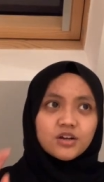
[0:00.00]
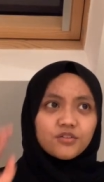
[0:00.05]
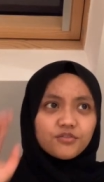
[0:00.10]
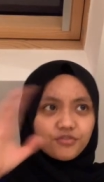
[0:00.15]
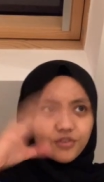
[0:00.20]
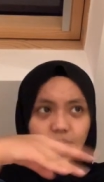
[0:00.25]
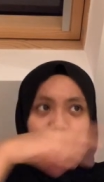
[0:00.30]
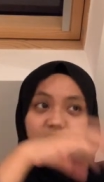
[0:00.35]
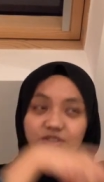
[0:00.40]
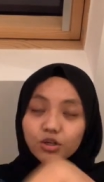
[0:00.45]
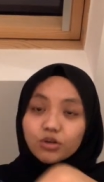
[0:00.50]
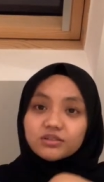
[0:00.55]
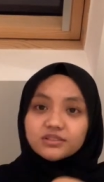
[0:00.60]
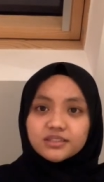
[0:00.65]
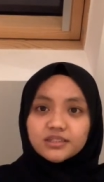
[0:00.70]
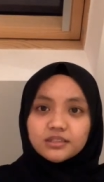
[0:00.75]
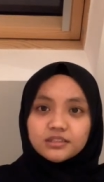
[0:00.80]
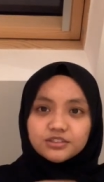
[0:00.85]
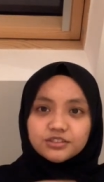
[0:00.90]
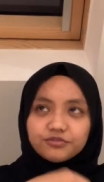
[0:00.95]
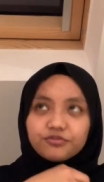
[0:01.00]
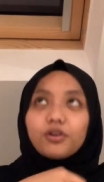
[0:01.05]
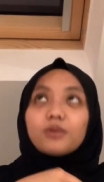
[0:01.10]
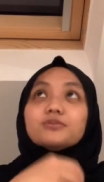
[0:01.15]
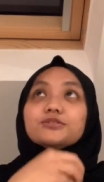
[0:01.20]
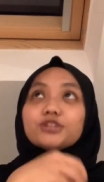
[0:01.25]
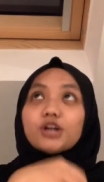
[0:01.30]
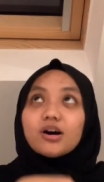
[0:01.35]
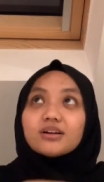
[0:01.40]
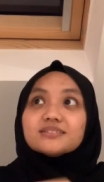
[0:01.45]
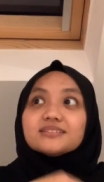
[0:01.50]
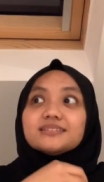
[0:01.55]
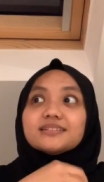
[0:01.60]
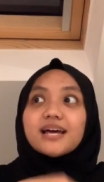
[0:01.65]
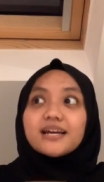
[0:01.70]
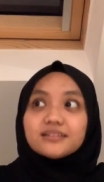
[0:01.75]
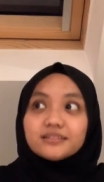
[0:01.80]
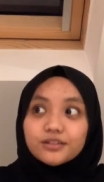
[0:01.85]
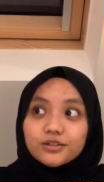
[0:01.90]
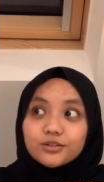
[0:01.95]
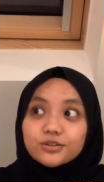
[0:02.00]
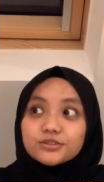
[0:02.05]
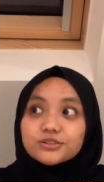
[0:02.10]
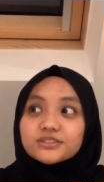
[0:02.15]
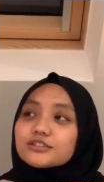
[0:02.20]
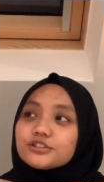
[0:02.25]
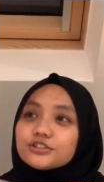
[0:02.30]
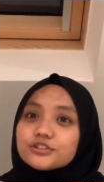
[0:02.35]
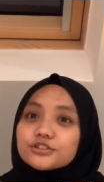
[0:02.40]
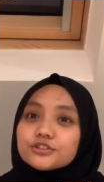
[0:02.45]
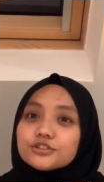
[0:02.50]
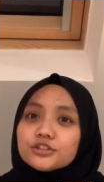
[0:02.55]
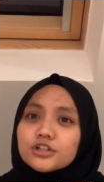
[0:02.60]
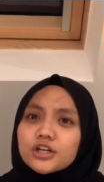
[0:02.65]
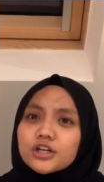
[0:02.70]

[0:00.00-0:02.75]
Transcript: from john from john sandoe to